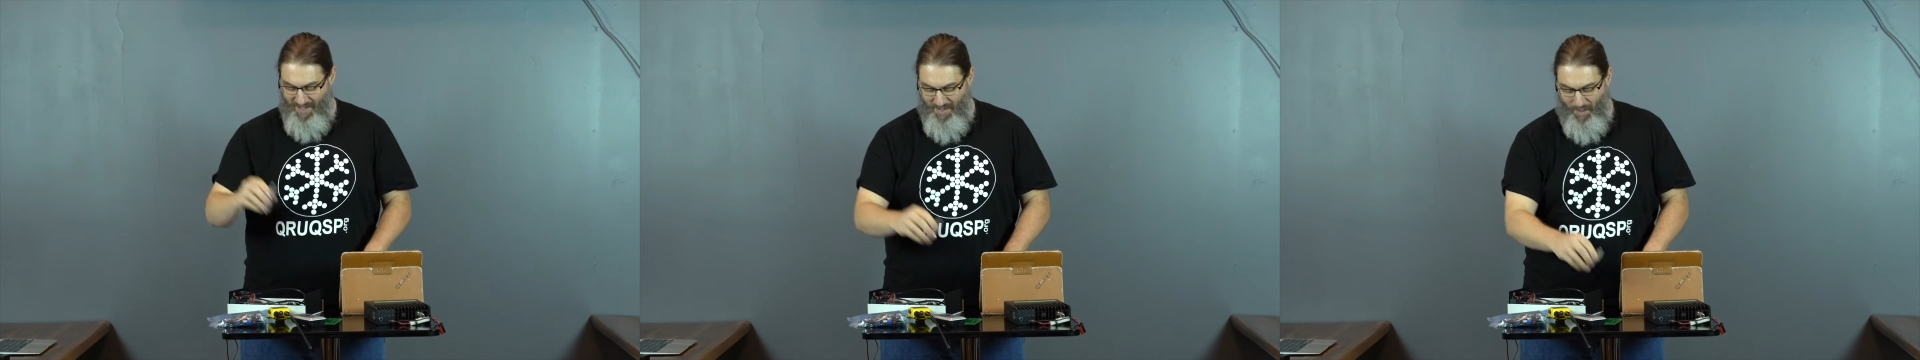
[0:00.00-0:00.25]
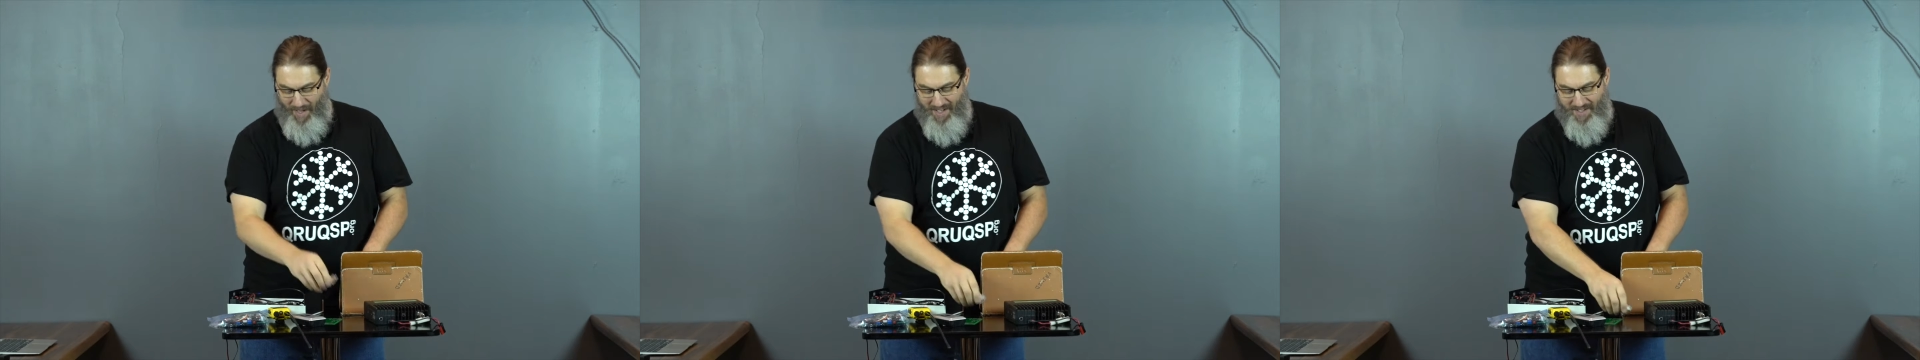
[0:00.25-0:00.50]

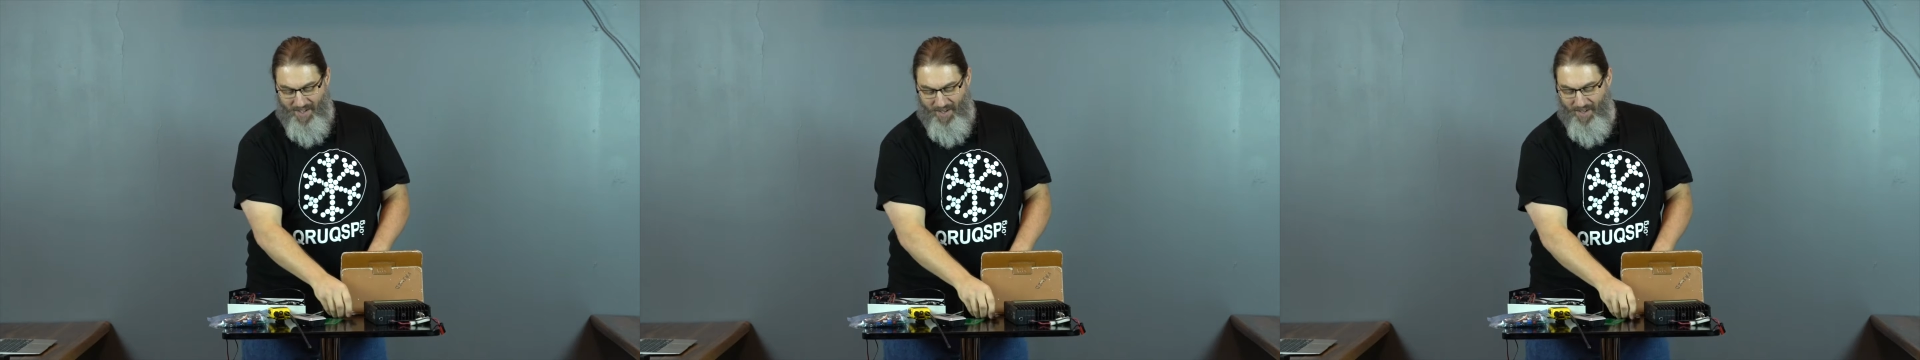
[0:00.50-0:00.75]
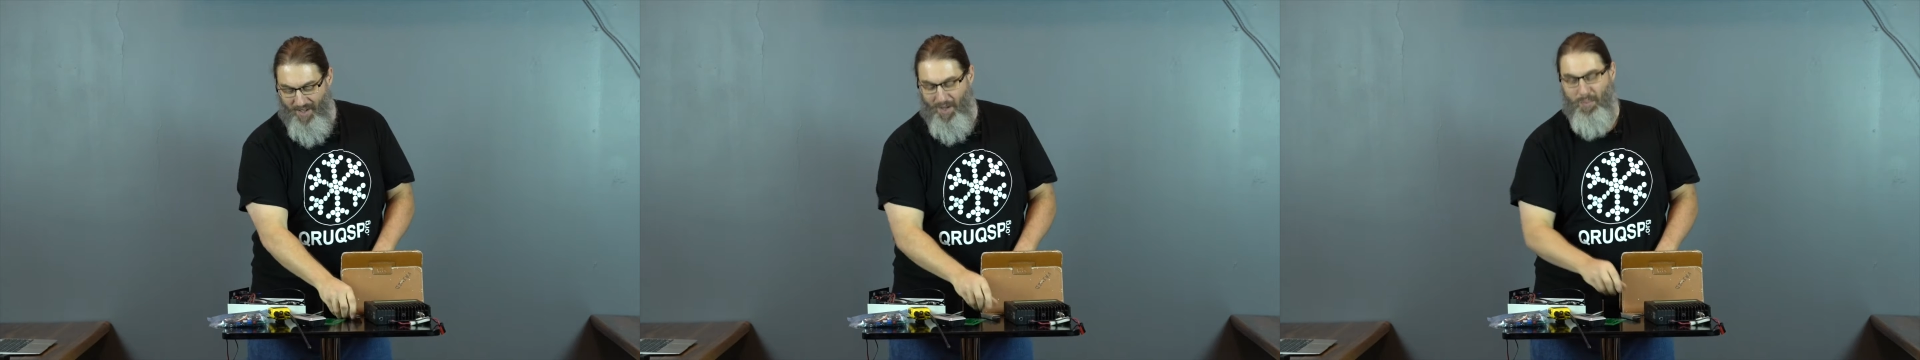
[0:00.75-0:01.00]
So I
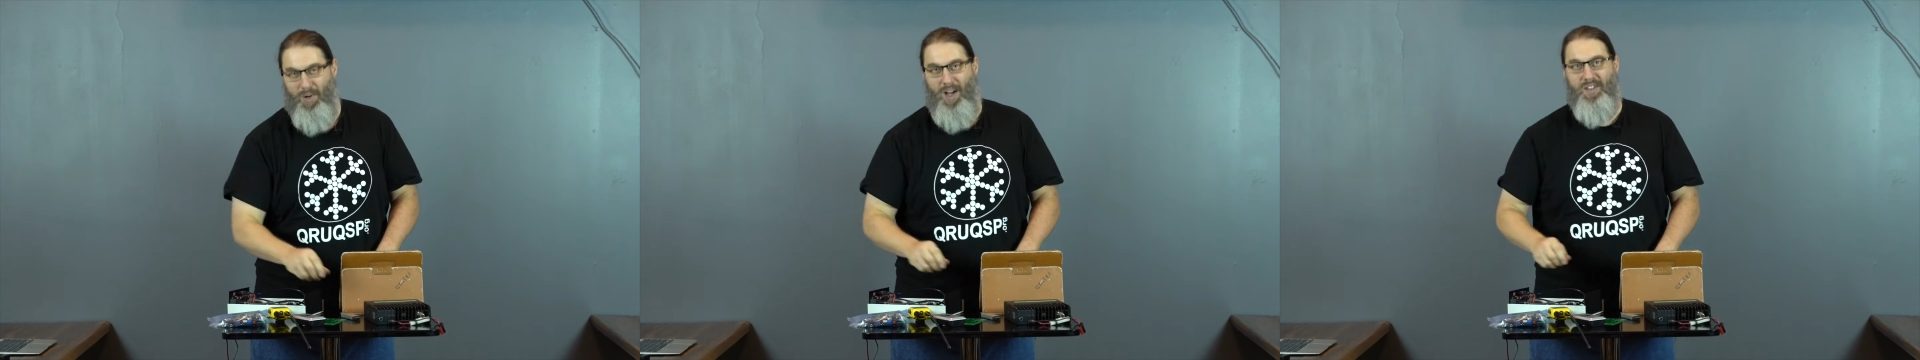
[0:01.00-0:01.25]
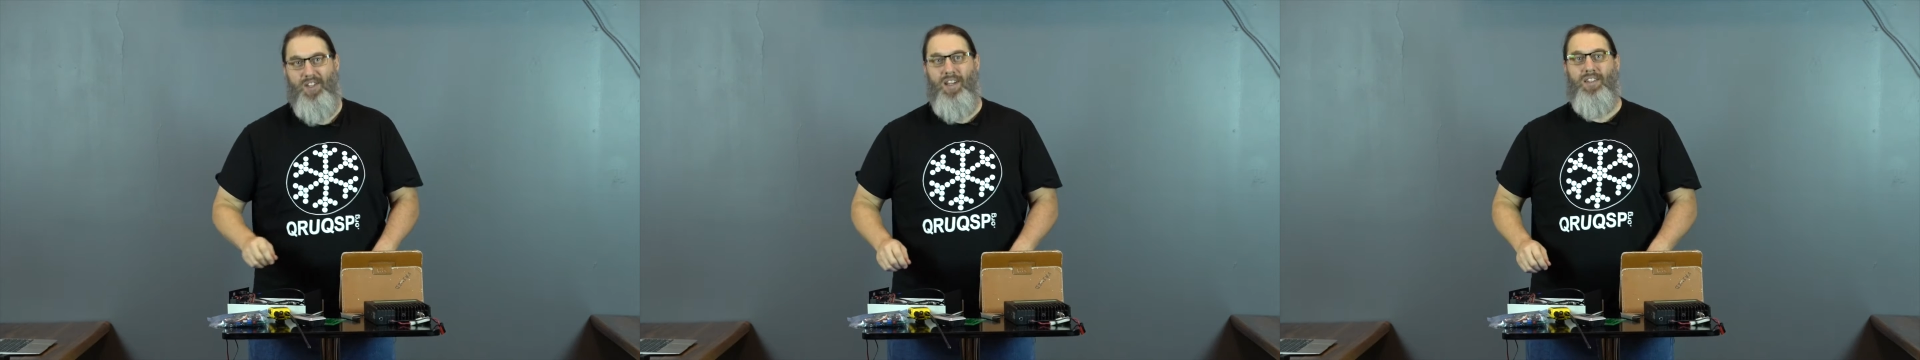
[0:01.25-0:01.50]
started on a
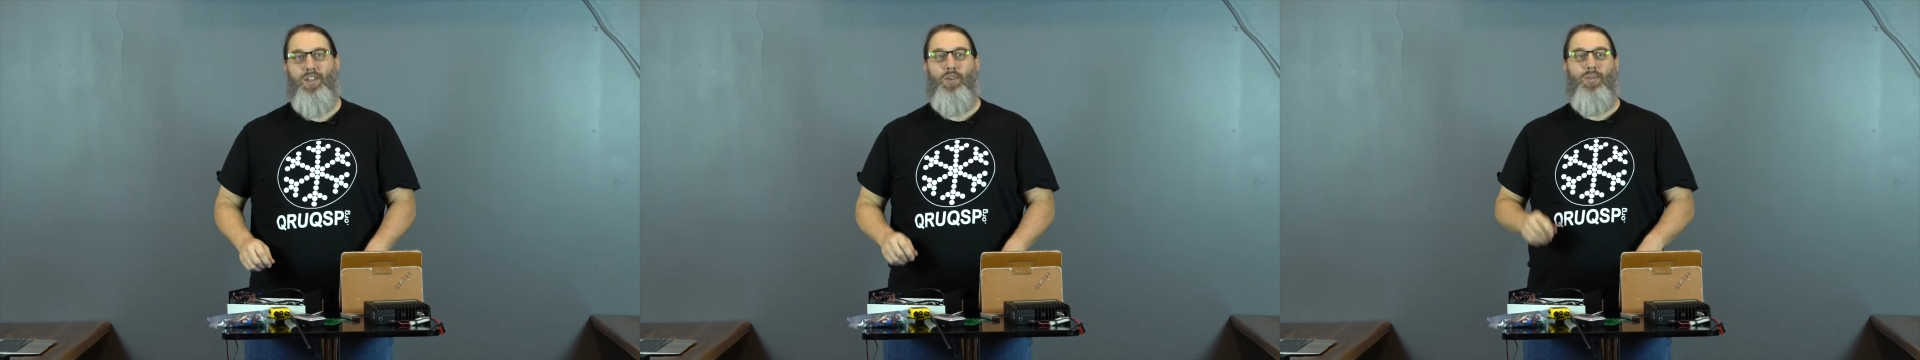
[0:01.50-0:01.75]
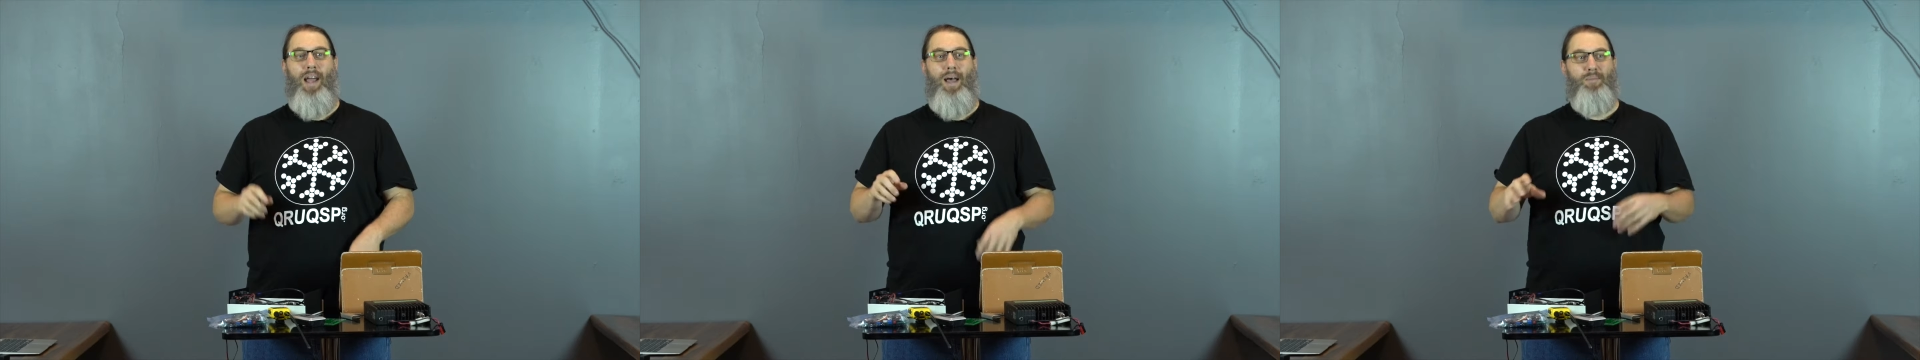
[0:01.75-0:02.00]
project to
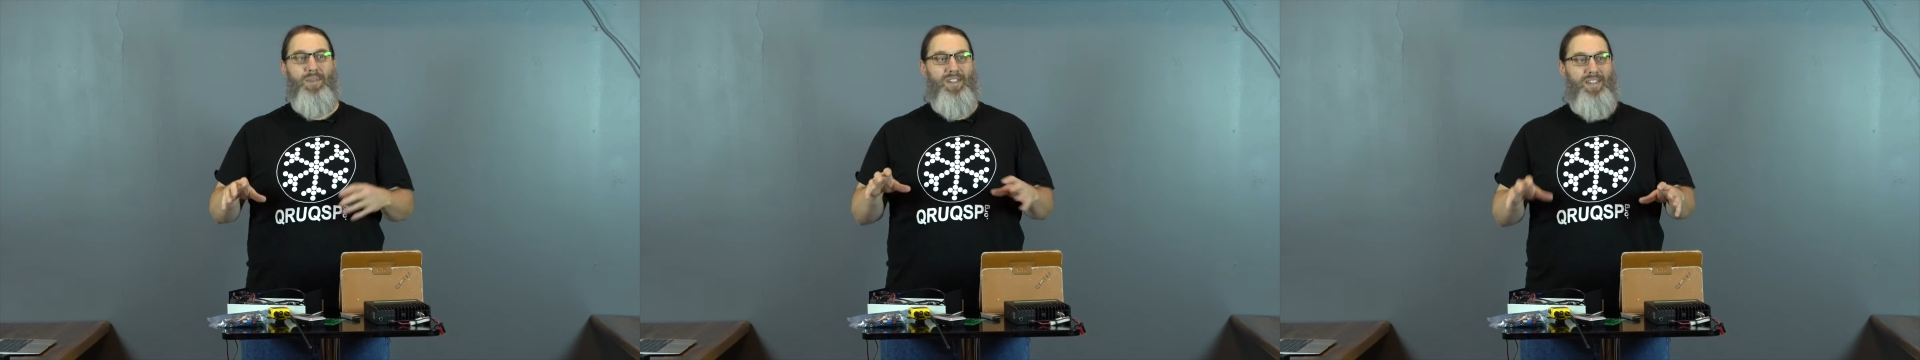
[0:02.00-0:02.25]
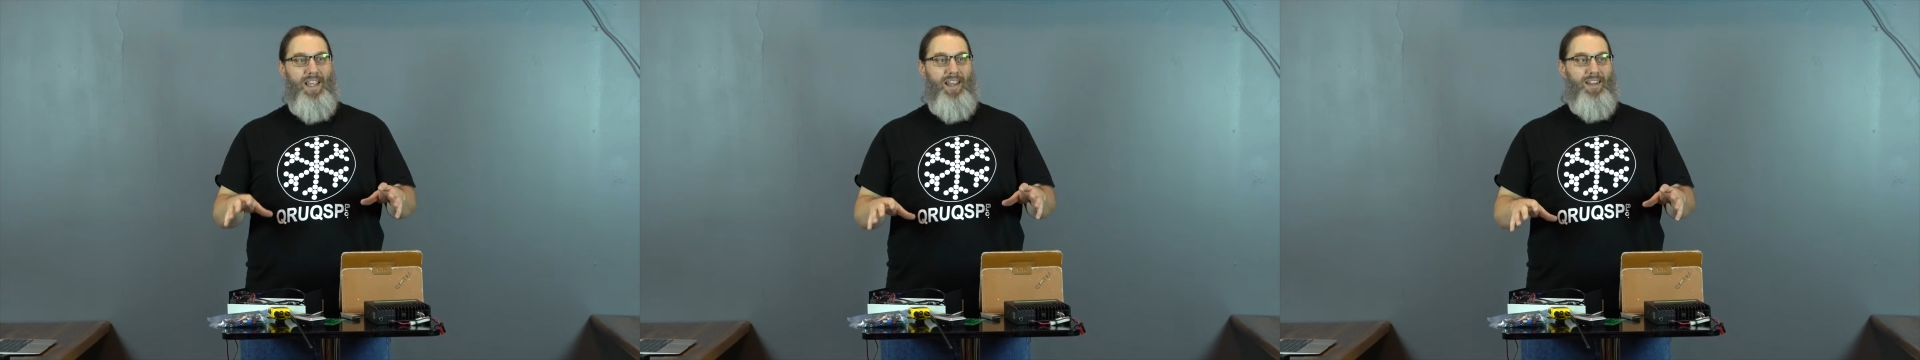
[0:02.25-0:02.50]
grab
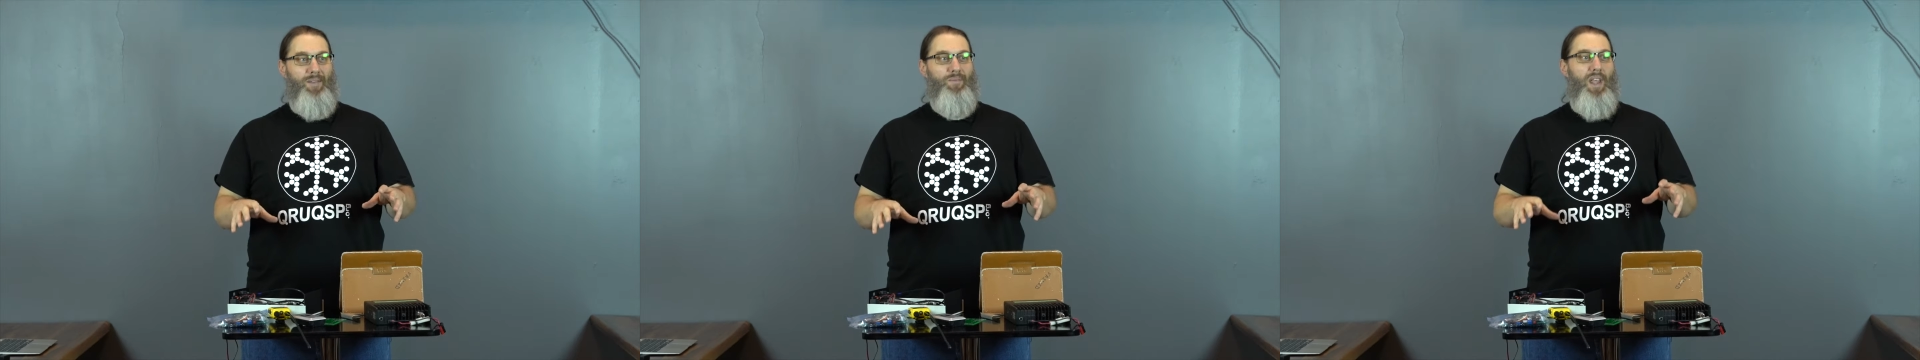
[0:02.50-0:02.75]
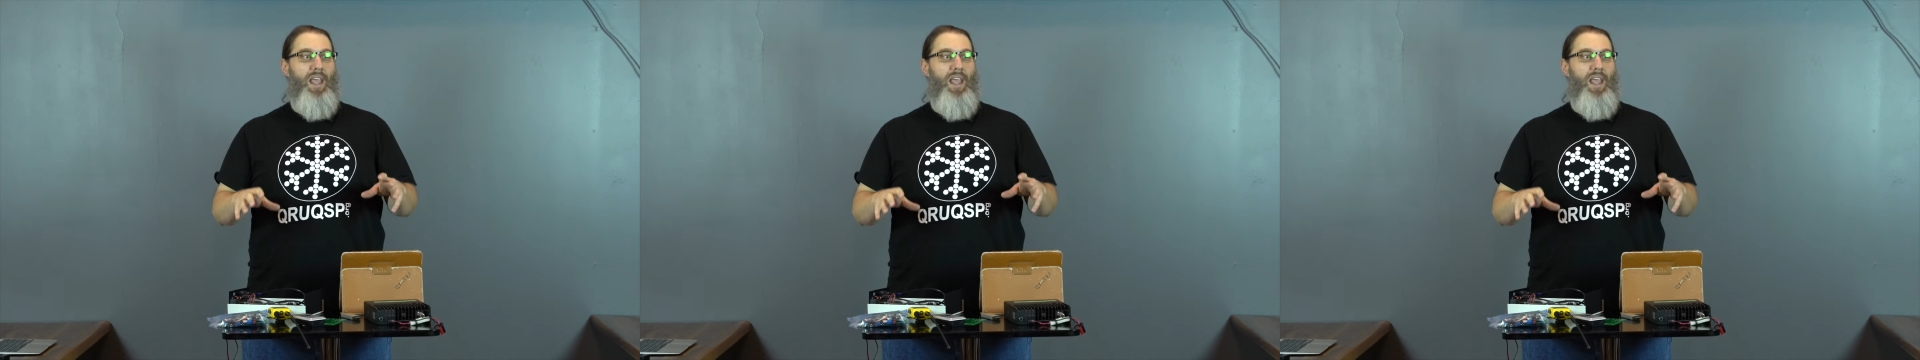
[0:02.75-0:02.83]
this data,